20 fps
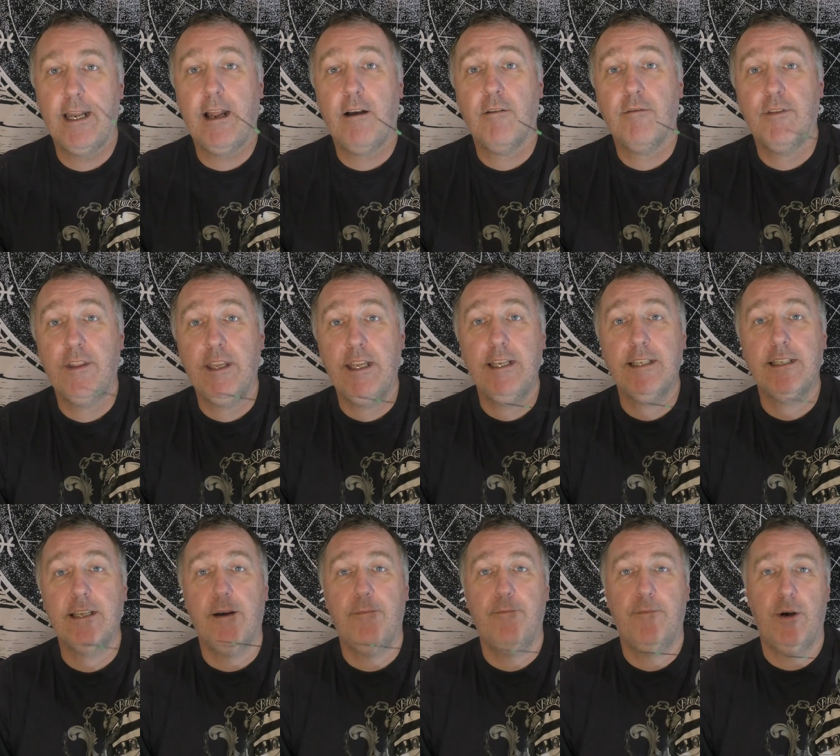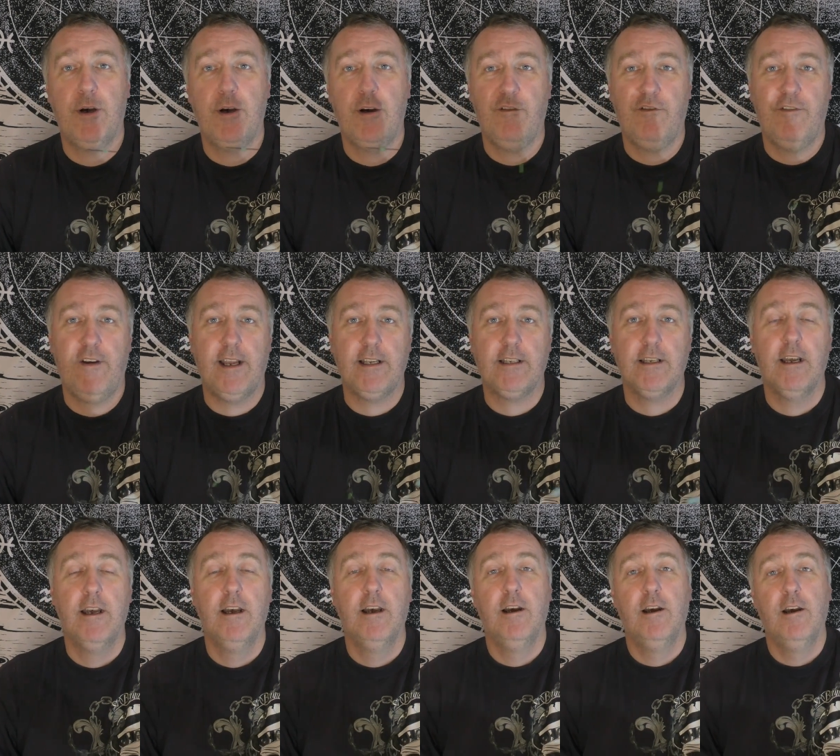Now these are perfect
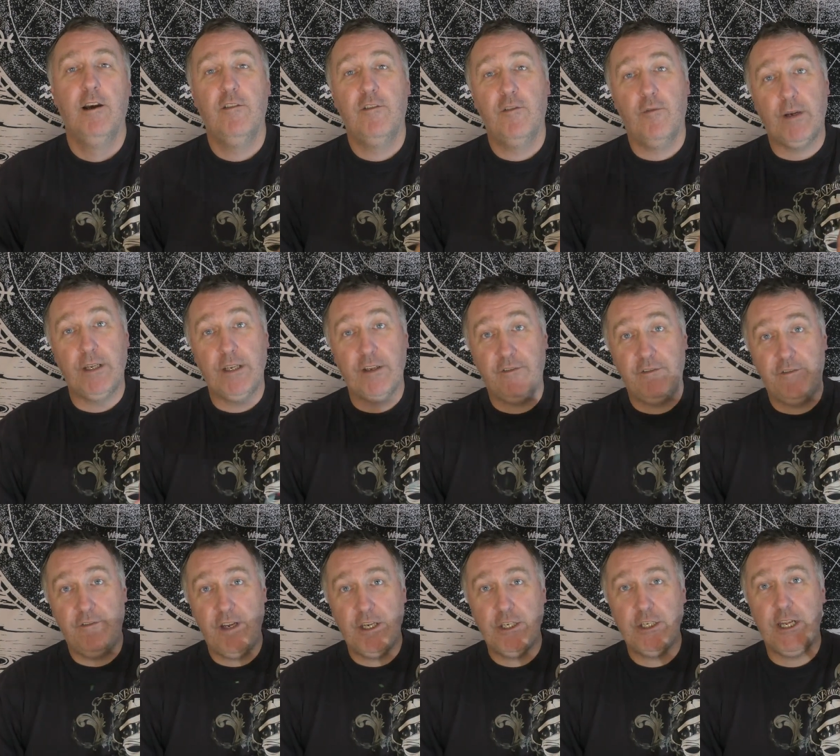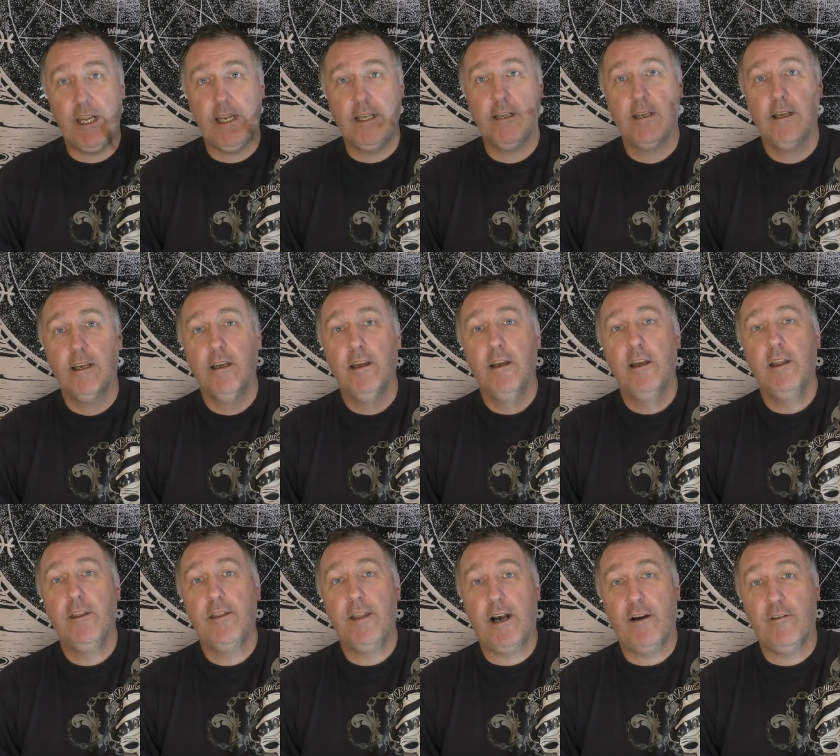for when you're fishing
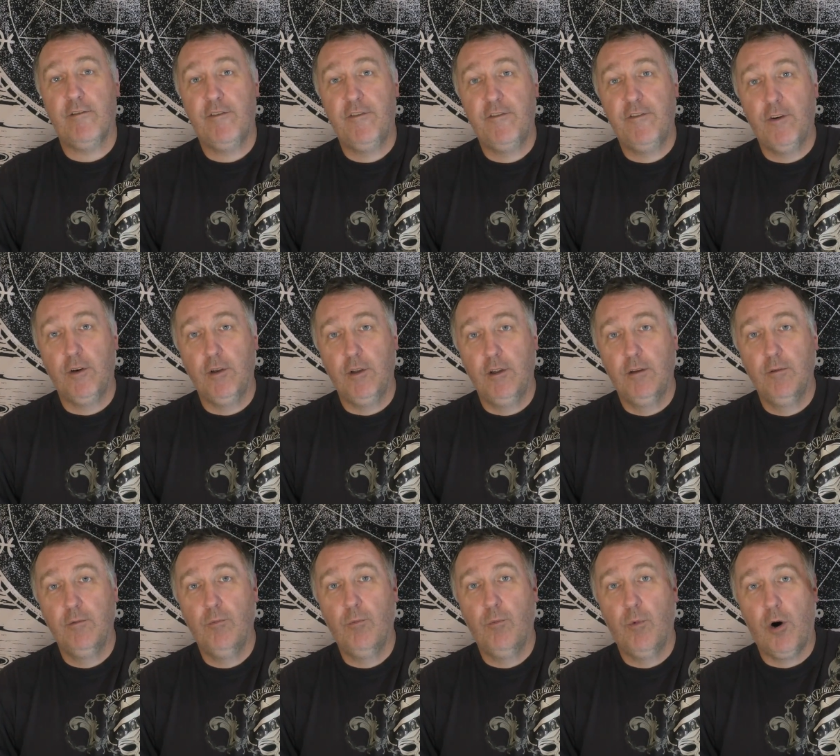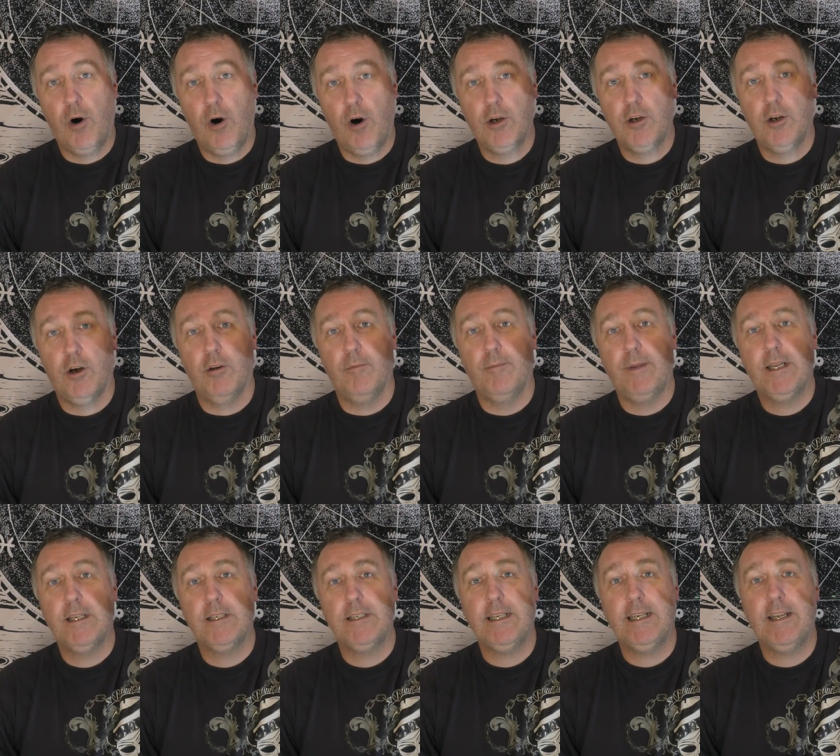that full water column,
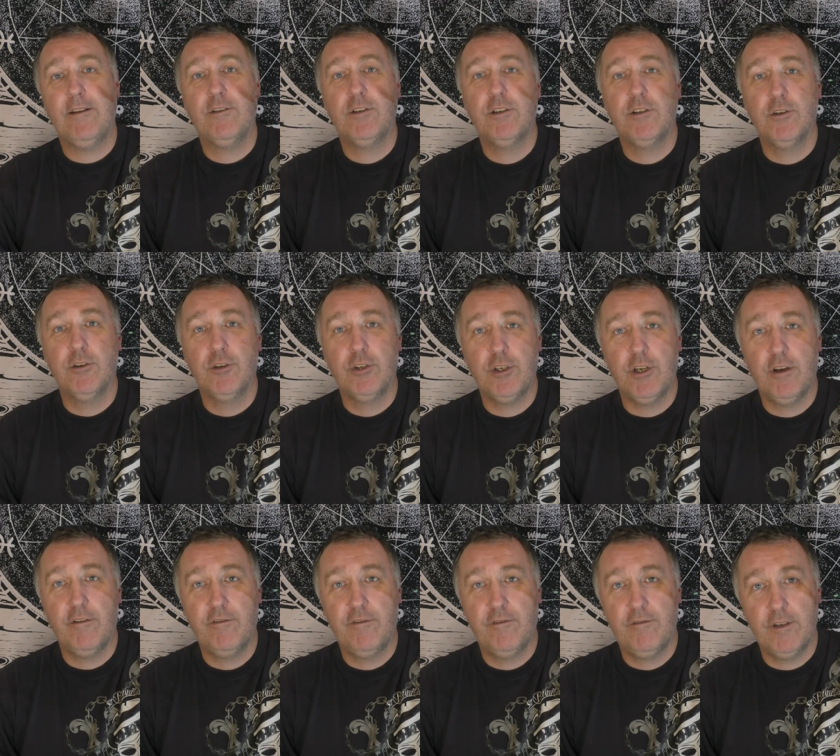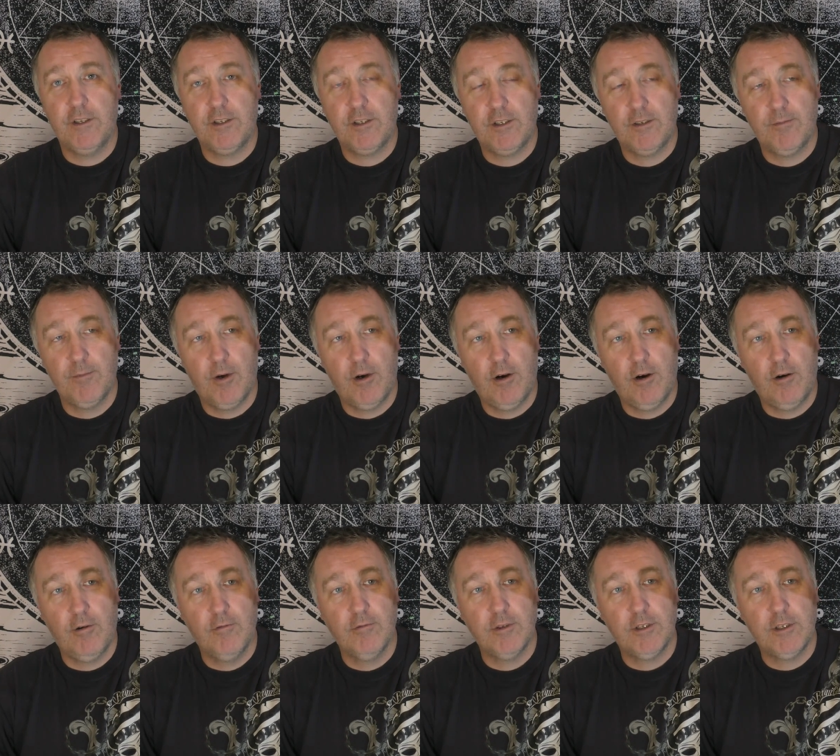because it gives such a
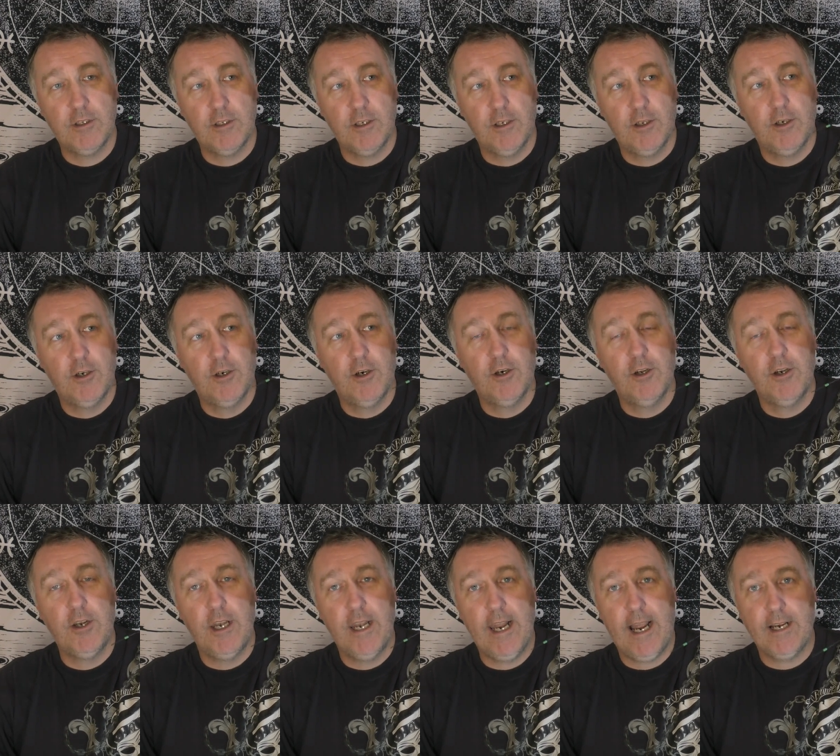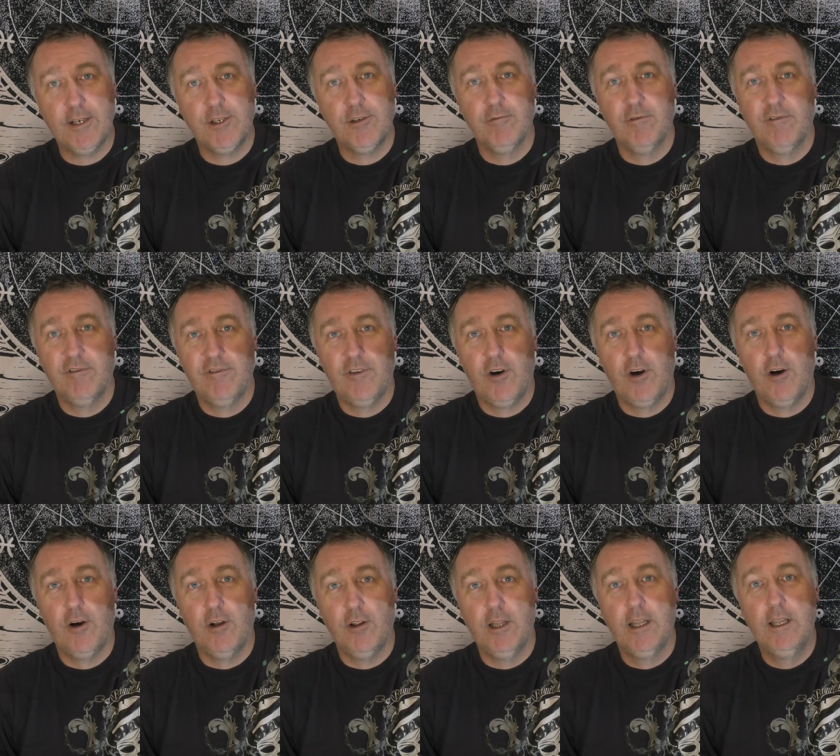small, slow, natural
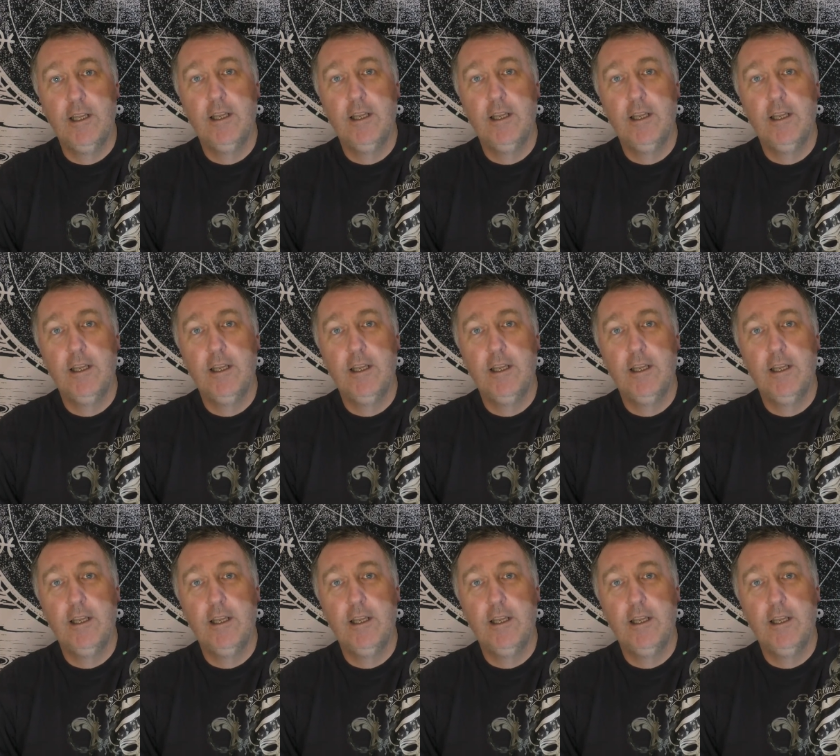fall.